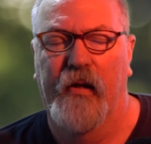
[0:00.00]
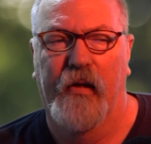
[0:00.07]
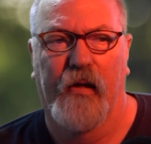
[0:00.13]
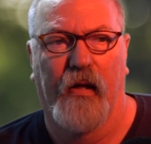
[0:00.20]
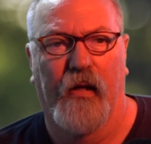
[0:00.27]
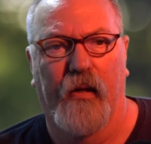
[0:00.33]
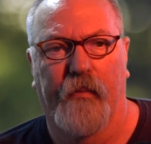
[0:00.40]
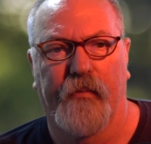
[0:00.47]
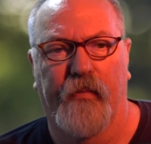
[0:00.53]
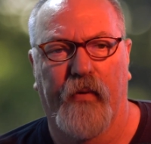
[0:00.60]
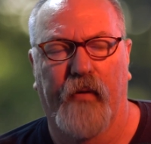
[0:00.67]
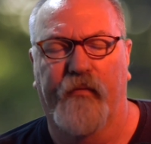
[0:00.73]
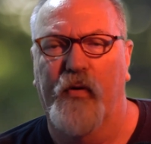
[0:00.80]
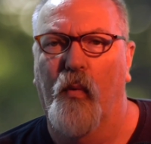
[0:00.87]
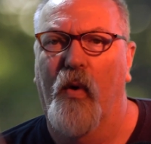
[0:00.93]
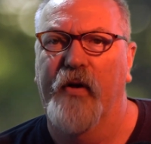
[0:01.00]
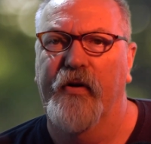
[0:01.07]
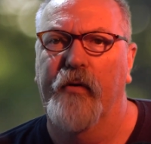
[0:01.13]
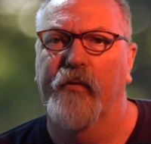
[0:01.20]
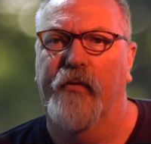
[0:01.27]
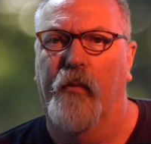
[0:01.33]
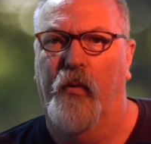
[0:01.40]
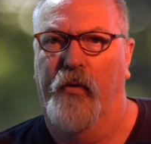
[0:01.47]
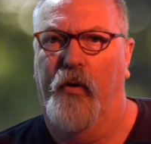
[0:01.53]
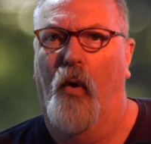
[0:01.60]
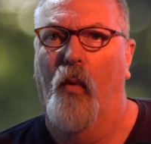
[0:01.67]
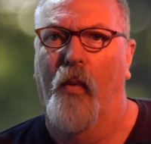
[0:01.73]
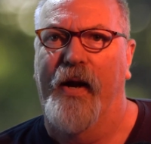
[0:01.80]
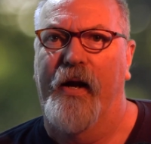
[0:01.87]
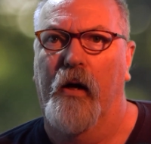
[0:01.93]
If you want to use the word
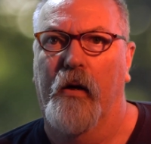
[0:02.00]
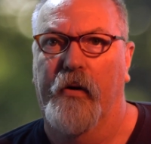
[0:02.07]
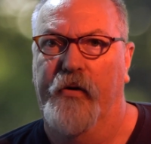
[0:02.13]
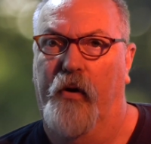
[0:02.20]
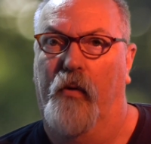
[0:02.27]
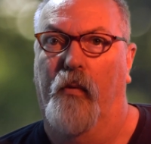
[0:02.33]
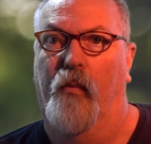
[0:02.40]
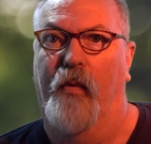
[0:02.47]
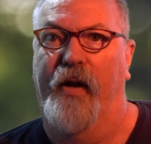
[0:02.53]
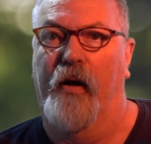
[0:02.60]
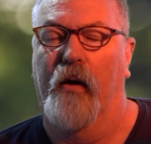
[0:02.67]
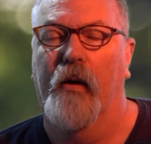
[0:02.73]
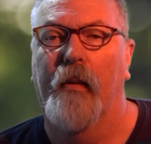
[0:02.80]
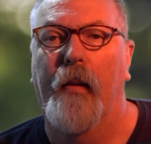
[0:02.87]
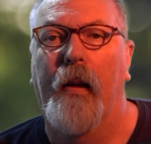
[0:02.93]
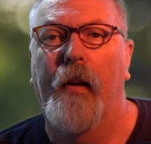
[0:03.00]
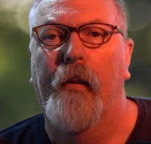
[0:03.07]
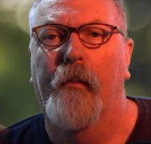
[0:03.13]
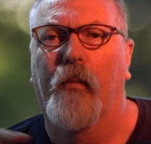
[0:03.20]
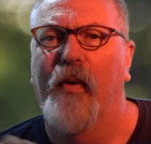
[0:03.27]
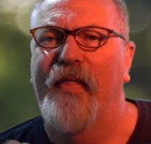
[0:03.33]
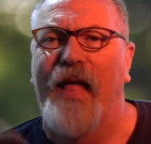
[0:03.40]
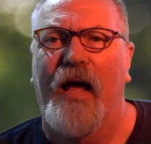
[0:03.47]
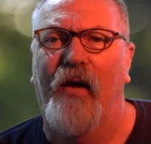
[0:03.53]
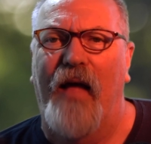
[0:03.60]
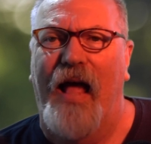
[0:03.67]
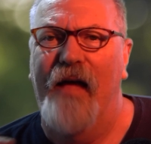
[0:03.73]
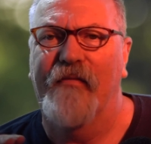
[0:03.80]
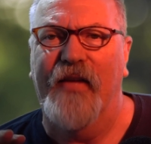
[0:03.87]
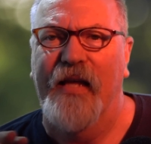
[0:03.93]
aware, you're aware, without
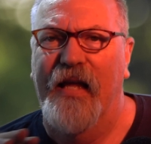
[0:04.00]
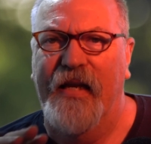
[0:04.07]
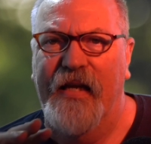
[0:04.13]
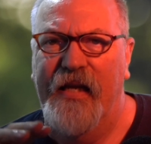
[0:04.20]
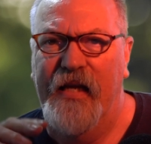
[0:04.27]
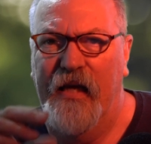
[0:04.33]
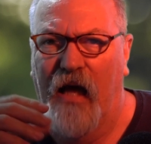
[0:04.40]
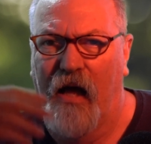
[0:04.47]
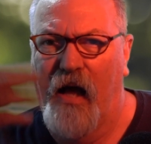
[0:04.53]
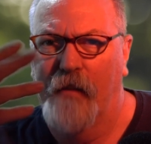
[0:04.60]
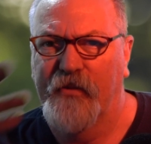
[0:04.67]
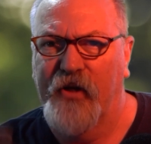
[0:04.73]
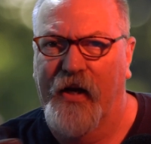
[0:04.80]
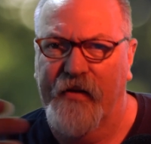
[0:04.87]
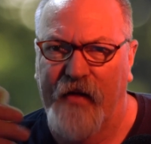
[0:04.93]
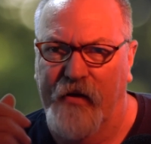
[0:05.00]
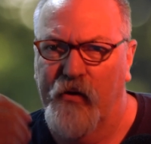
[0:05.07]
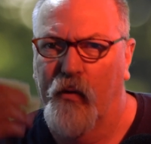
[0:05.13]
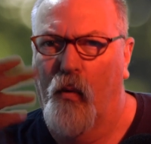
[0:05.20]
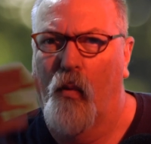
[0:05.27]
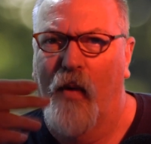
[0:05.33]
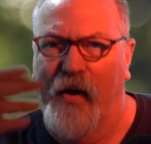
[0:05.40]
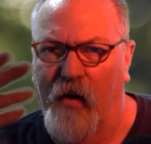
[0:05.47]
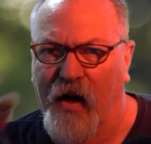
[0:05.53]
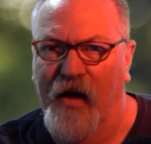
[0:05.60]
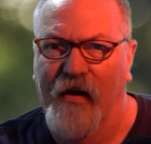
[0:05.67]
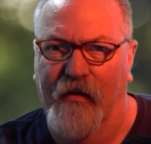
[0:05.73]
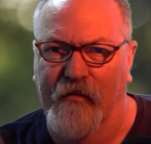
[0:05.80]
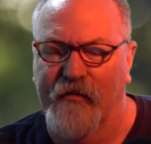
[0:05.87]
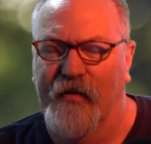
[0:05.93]
having any object that you're aware
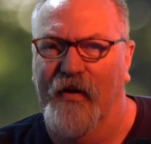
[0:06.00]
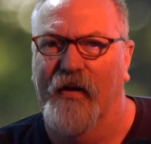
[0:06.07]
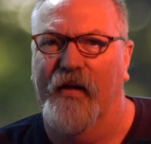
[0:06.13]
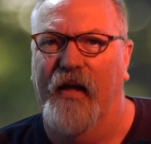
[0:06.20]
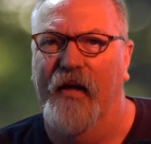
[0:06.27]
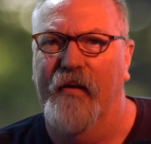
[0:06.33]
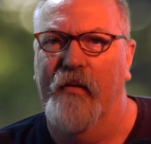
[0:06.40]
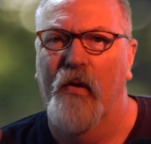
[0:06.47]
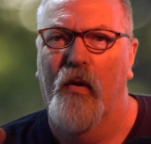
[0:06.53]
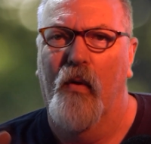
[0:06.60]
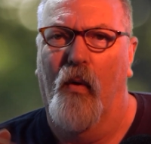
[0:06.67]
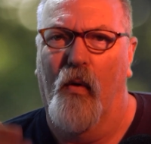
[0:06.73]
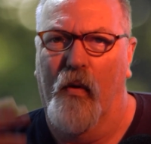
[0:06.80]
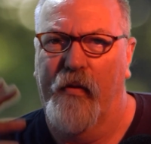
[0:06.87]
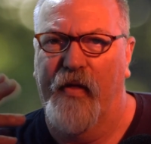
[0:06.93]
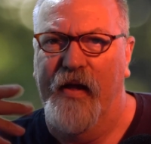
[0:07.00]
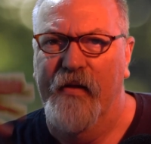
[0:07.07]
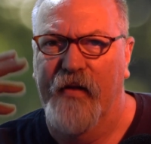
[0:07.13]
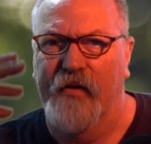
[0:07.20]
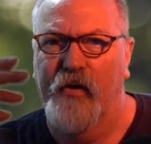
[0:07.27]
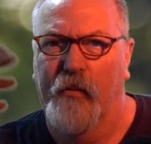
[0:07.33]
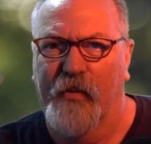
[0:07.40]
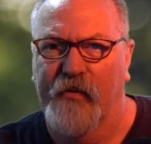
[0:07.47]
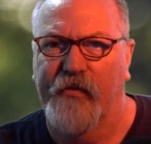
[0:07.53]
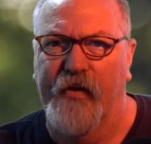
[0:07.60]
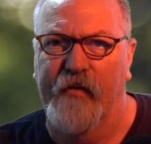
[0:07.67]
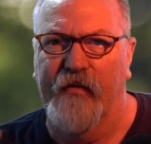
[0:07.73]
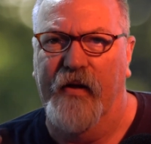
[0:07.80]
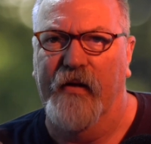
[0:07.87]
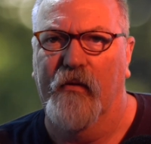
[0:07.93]
of, okay, or thing that you're
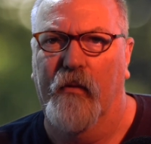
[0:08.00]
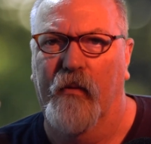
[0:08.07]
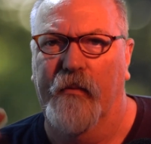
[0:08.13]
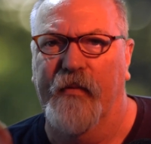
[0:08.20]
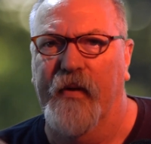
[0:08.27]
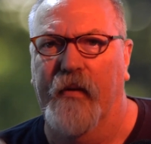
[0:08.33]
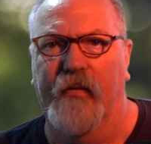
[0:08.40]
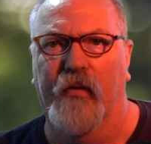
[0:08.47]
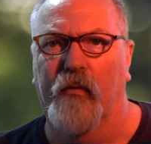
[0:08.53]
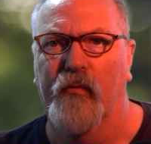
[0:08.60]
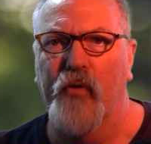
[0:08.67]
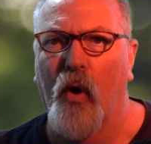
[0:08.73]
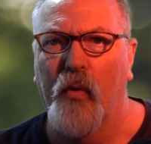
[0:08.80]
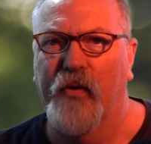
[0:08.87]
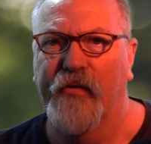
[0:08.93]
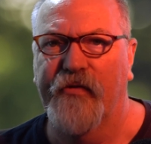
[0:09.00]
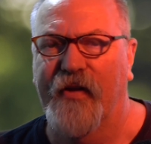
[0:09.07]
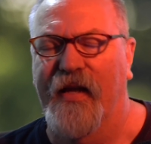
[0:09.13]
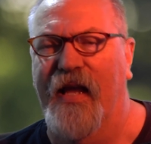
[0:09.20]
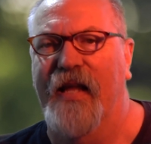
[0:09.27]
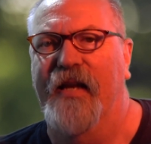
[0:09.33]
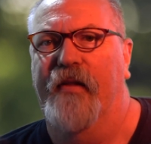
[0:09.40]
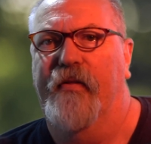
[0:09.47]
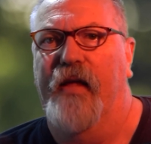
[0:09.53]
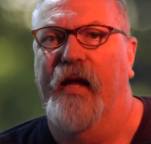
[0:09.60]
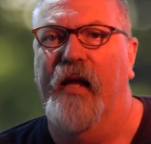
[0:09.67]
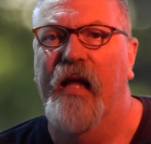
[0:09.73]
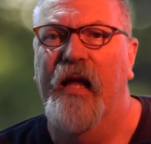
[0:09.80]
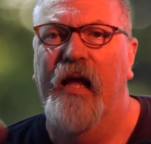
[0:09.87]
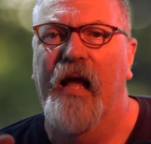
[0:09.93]
perceiving, or you're noticing anything.
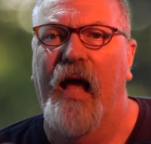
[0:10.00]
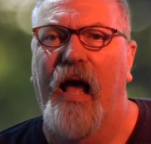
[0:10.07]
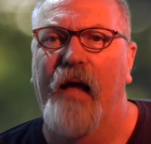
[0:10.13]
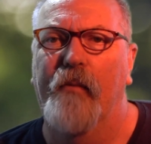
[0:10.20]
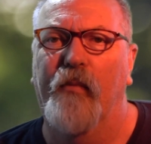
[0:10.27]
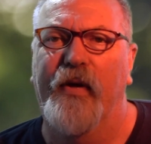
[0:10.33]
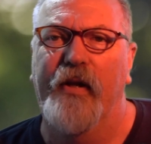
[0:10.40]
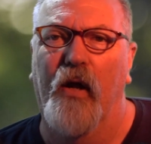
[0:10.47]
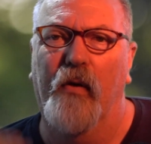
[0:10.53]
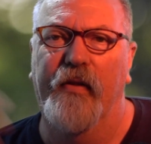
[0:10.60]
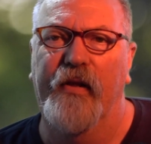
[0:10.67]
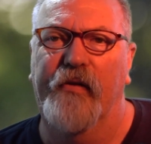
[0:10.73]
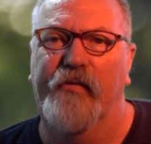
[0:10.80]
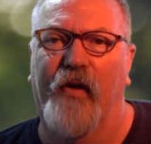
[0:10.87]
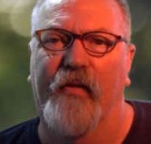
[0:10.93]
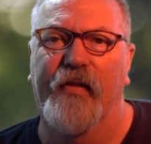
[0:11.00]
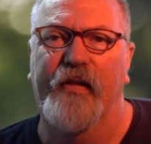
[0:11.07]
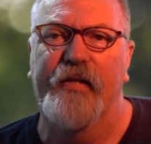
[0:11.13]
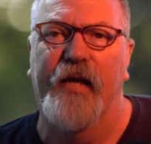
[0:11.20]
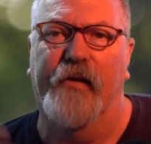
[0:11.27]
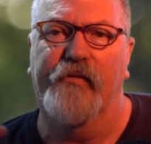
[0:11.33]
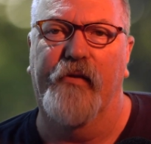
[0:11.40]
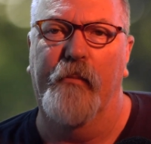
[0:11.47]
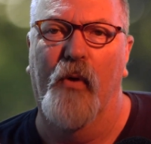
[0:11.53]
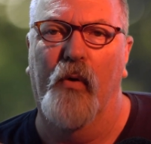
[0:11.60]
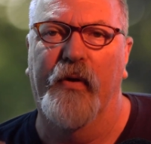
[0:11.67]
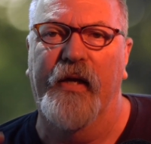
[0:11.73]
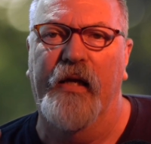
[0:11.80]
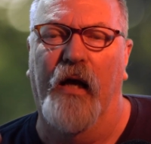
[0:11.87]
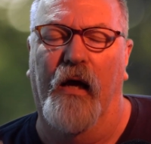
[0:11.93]
And we know this on the
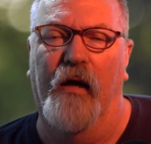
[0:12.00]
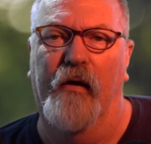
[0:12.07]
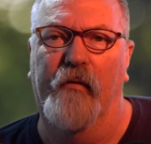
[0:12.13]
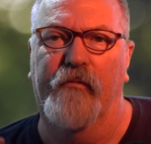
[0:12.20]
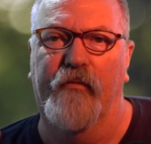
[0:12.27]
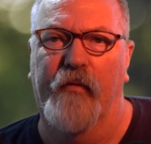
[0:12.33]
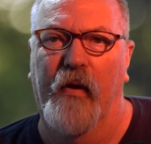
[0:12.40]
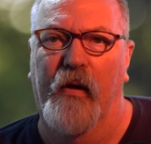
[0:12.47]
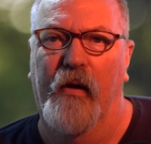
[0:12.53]
testimony of